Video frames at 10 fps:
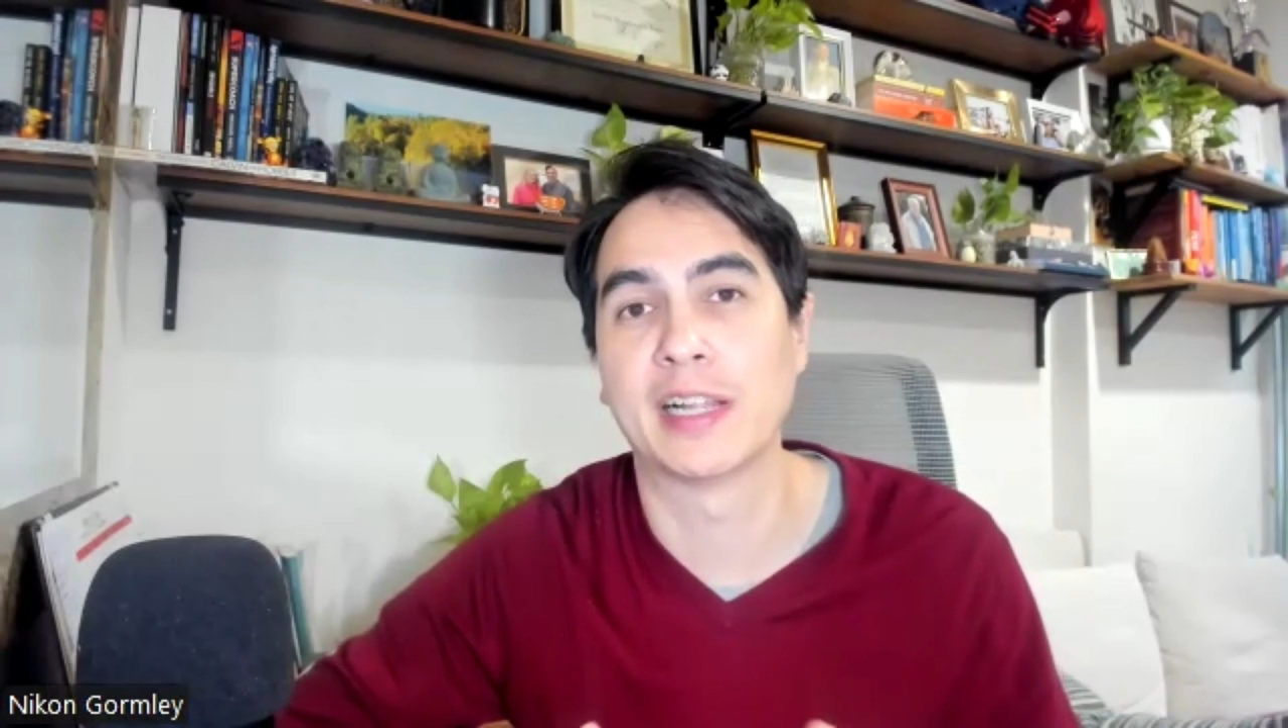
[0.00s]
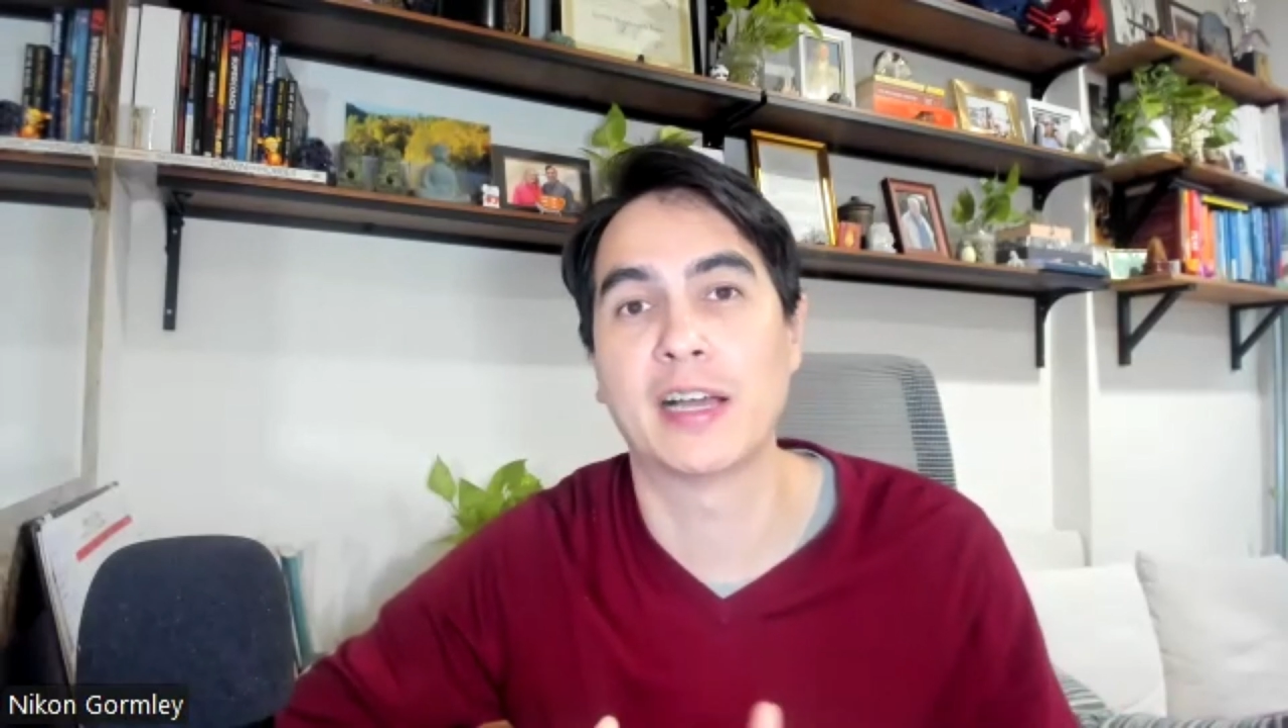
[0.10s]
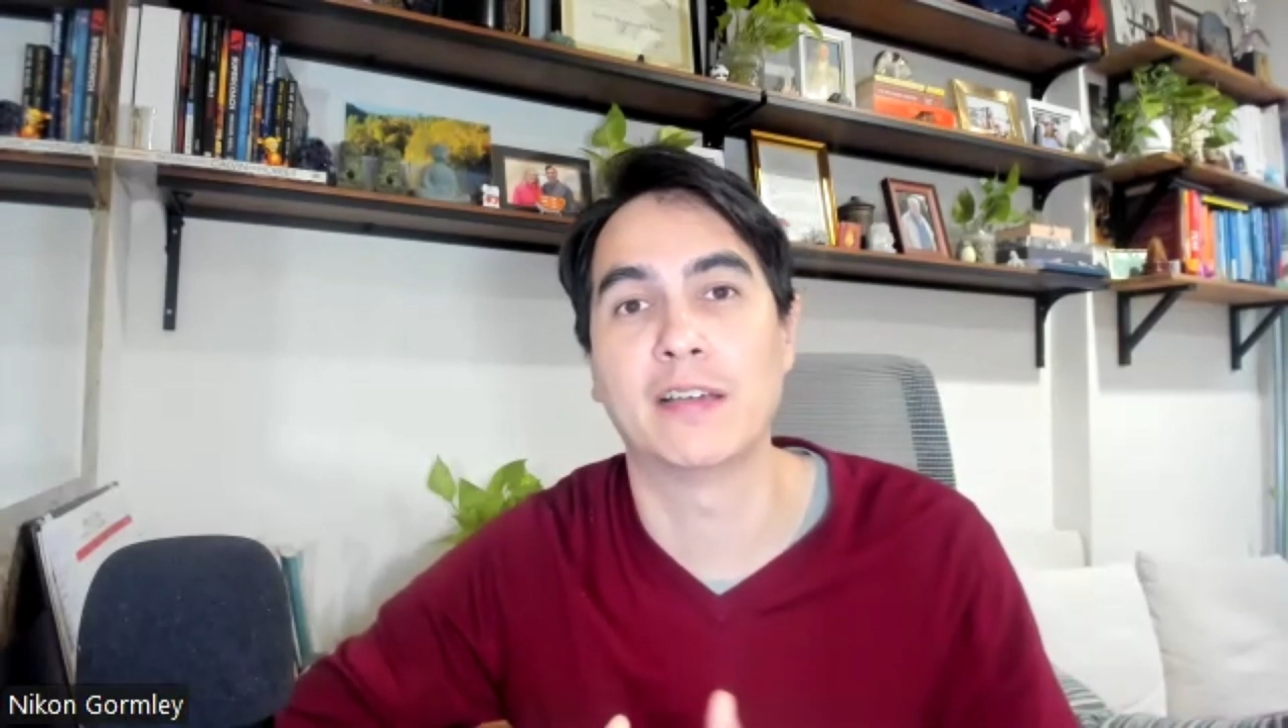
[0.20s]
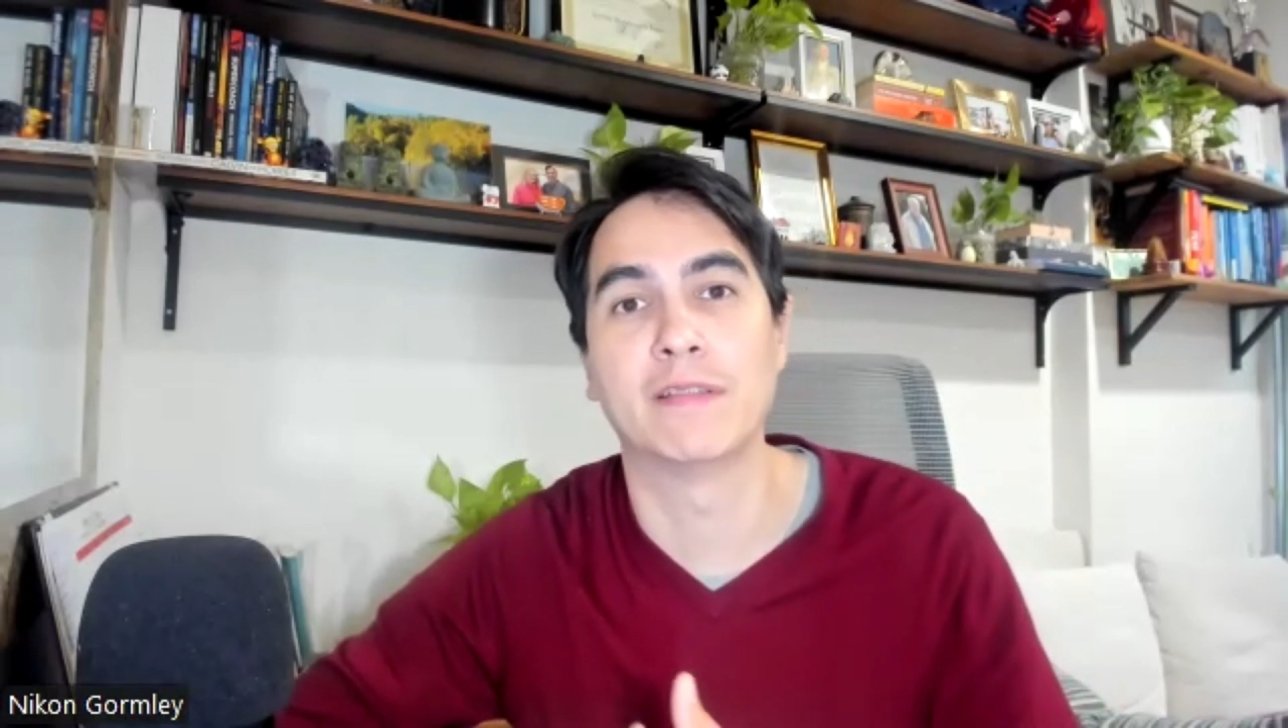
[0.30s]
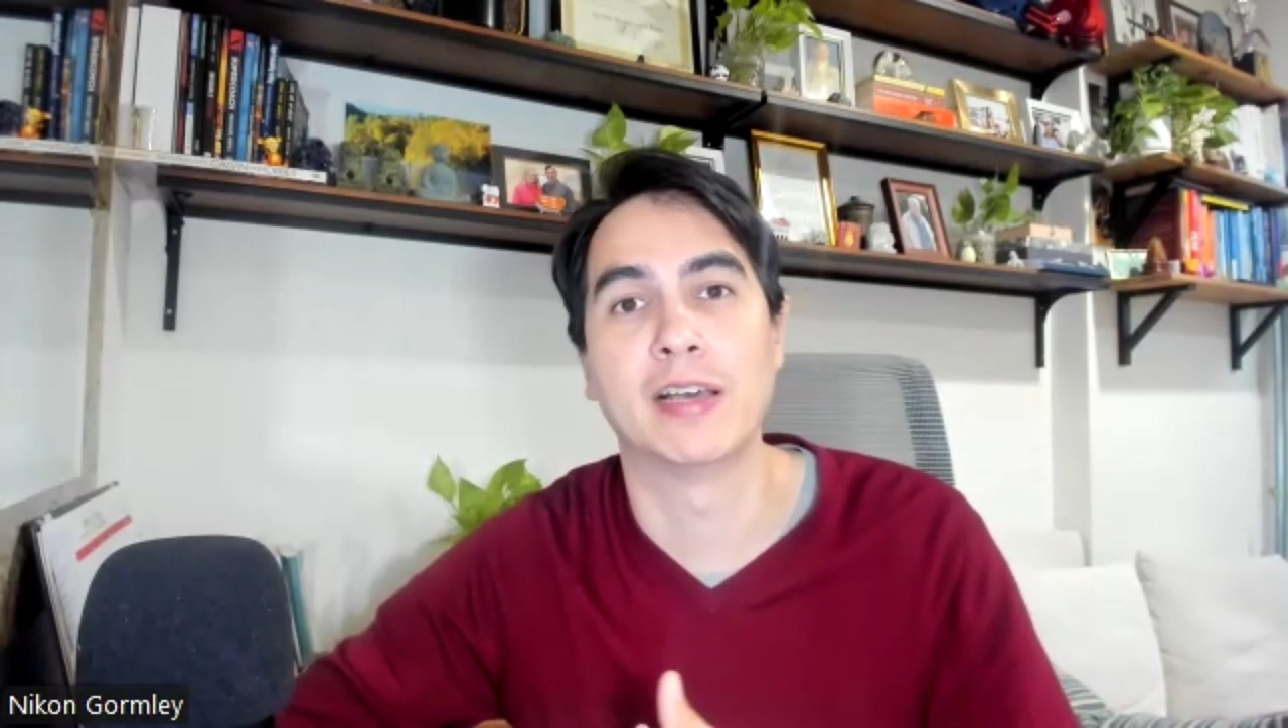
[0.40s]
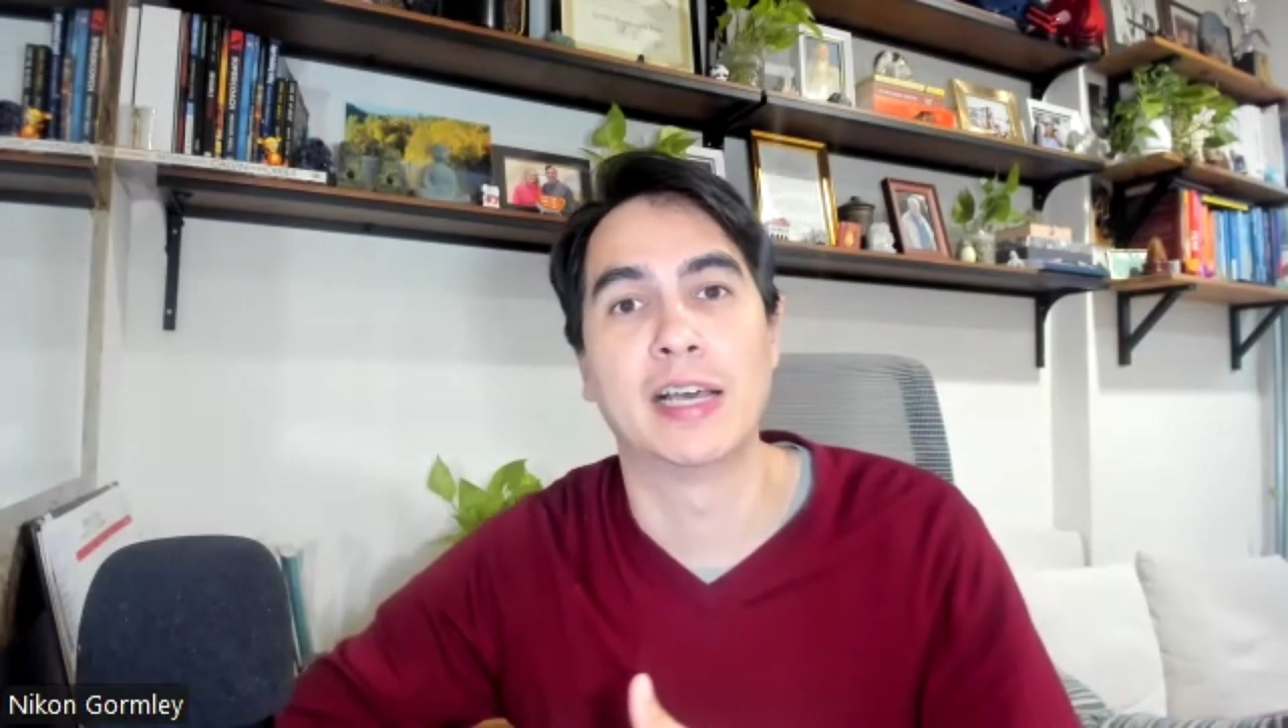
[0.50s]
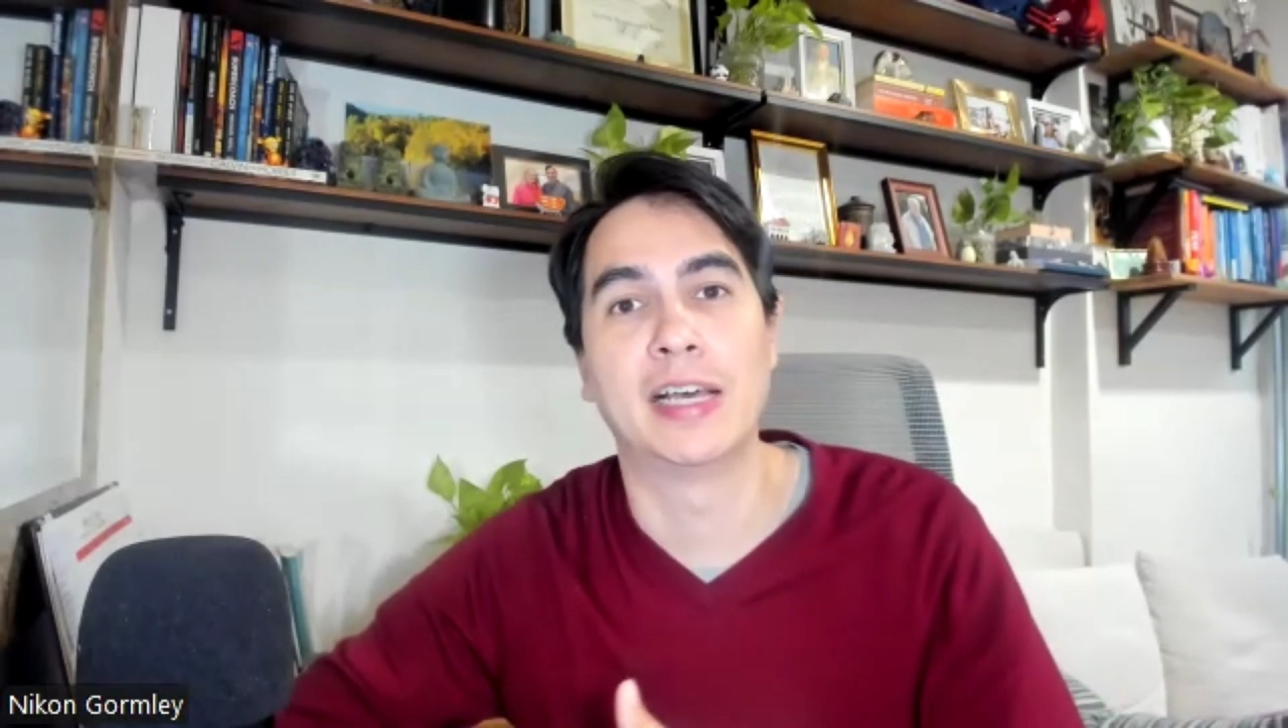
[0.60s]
life,